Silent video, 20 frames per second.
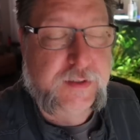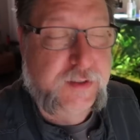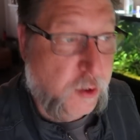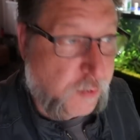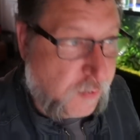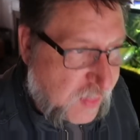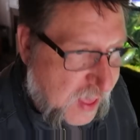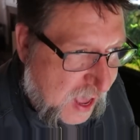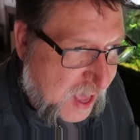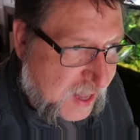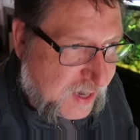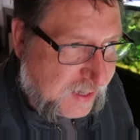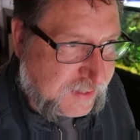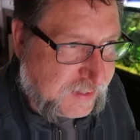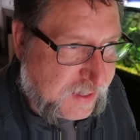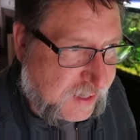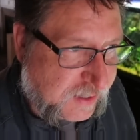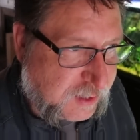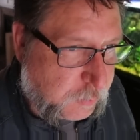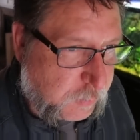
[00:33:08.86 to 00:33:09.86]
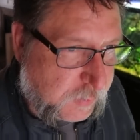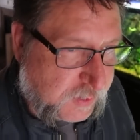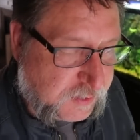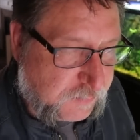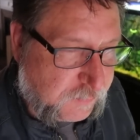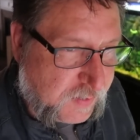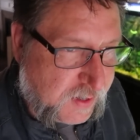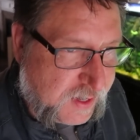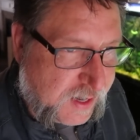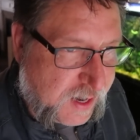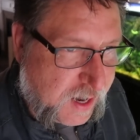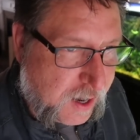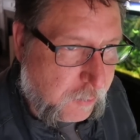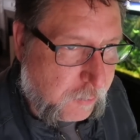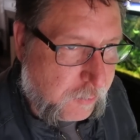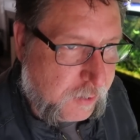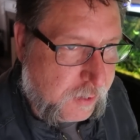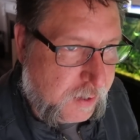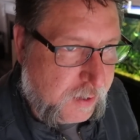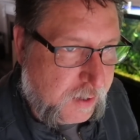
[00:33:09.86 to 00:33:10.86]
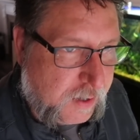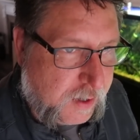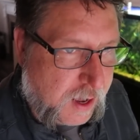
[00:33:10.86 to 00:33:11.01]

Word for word: So that is next week's video.